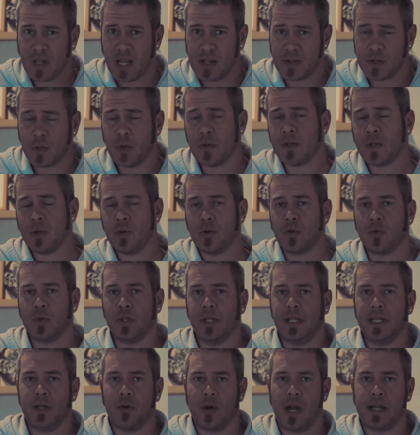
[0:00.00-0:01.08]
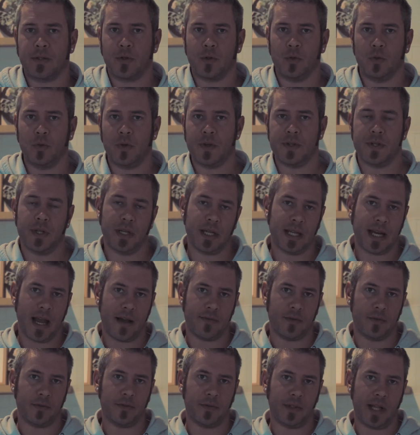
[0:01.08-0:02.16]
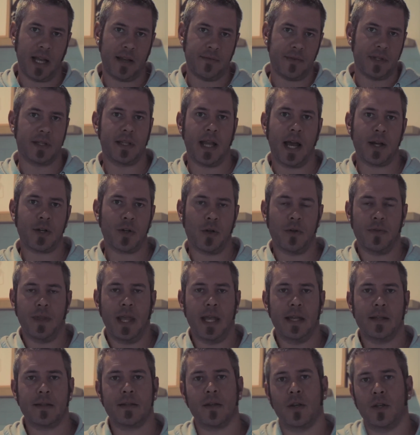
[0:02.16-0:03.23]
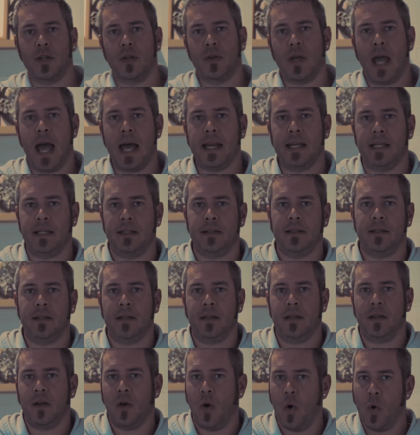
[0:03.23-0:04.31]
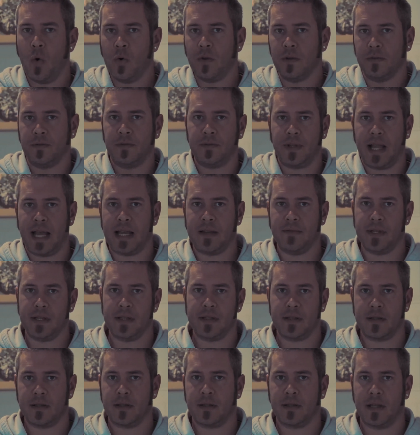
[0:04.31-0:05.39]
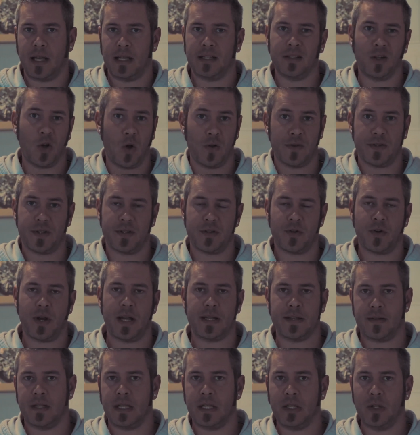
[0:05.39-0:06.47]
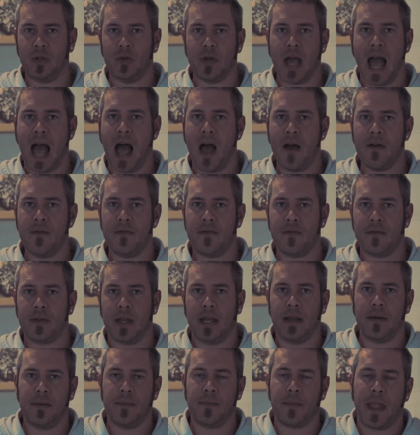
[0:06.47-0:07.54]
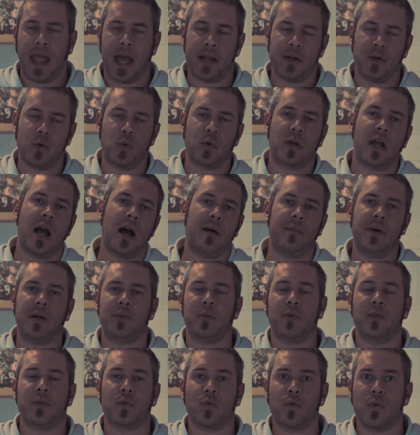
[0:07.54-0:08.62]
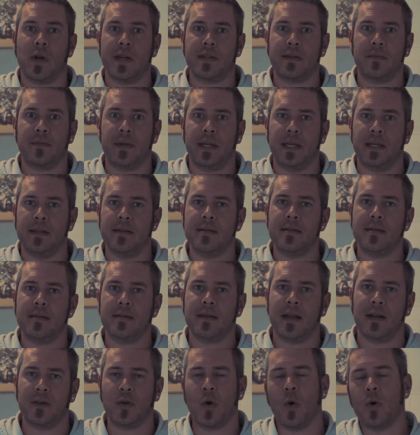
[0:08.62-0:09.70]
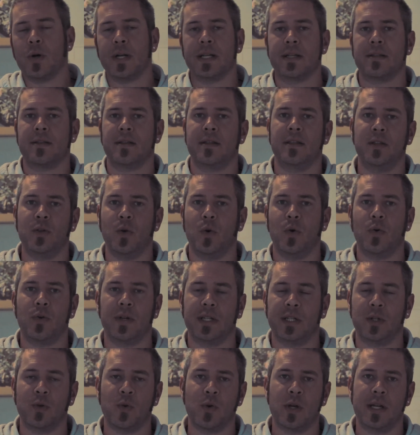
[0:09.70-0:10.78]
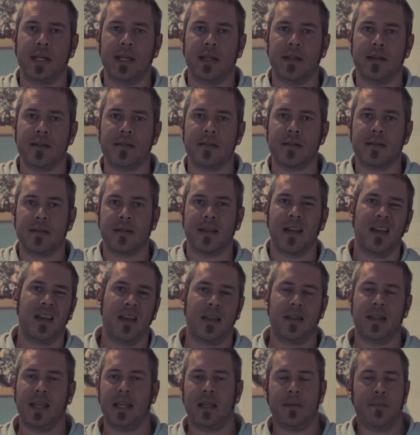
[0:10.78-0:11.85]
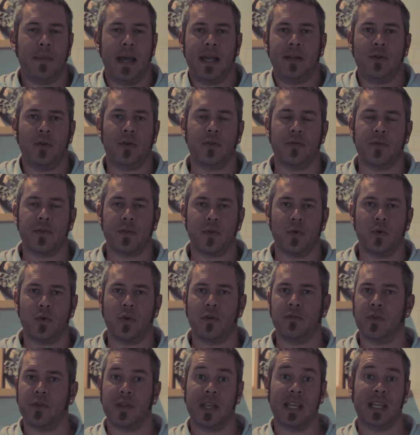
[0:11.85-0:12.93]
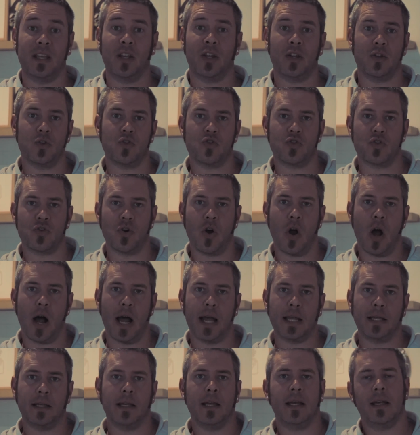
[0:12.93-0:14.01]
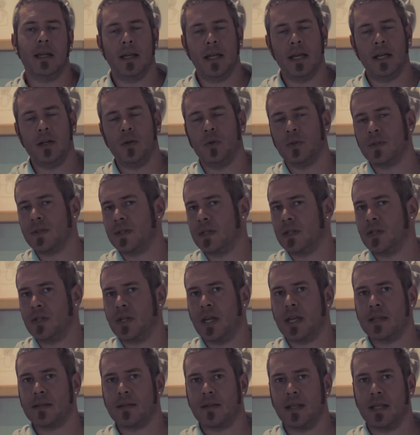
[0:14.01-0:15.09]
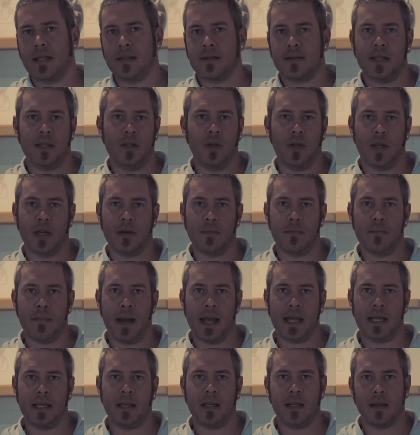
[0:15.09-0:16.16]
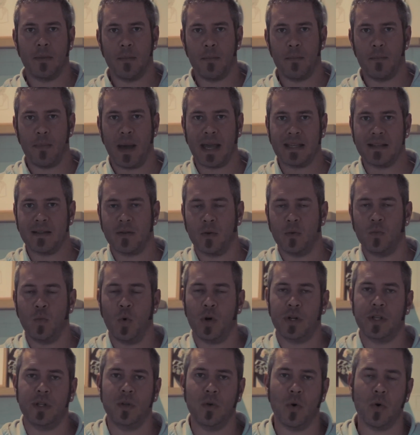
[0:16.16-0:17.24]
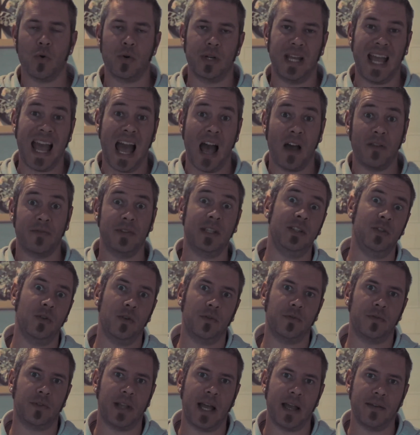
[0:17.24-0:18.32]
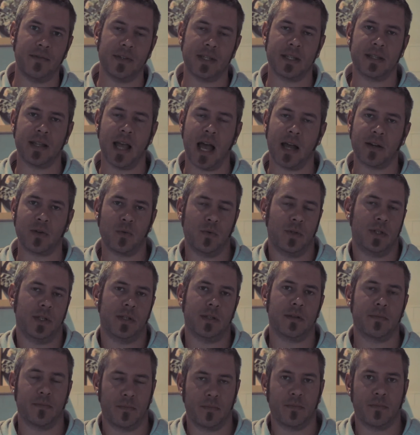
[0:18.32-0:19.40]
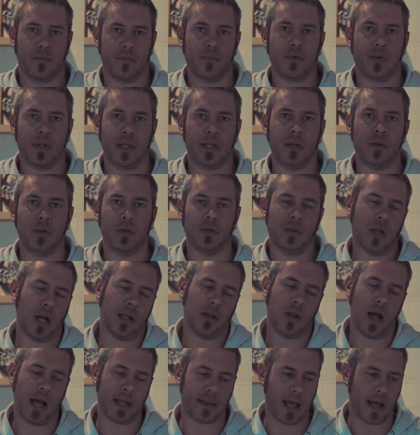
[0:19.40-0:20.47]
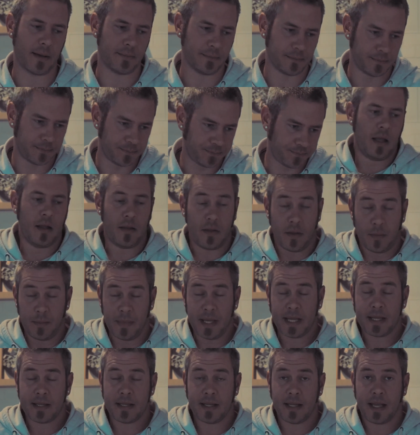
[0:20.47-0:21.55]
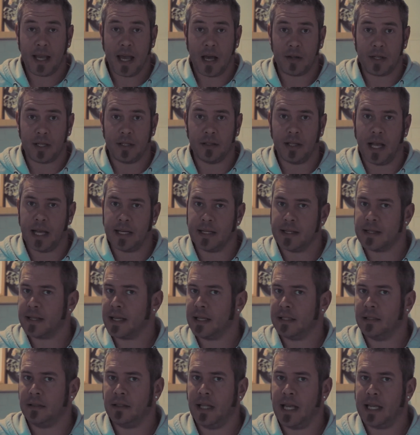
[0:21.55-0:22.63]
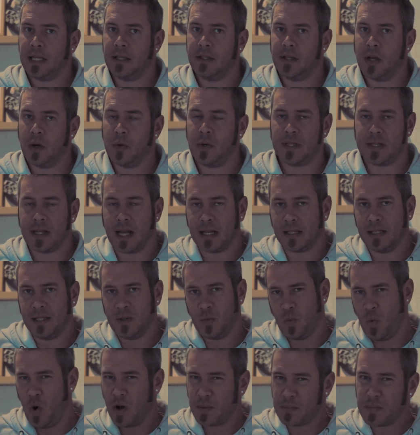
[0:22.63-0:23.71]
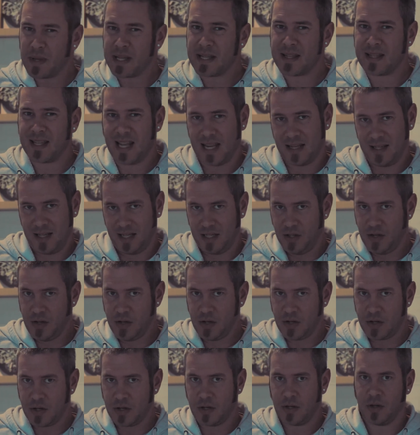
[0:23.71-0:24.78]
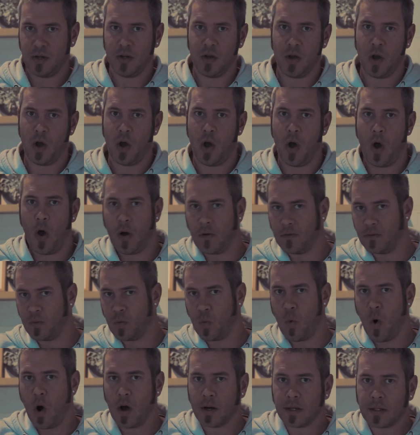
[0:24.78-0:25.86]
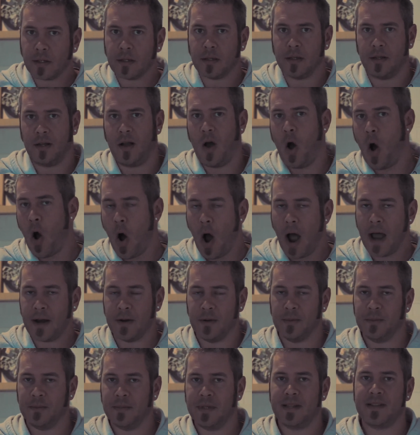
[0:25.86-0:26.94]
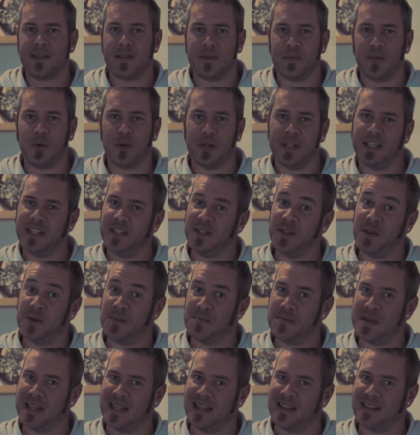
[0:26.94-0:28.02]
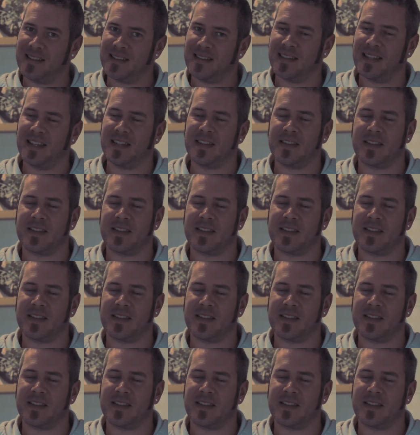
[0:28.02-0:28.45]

It's also a really great tool because you can have a flavor stash on there. So you add in all the flavors and concentrates that you have, and it'll come up with recipes according to your ingredients that you may not have thought of or that you can try. It'll suggest things that you can make based on what you already have in your flavor stash, which is pretty cool. I like that. The mixing calculator is going to let you know exactly what percentage of what item to put in your mix.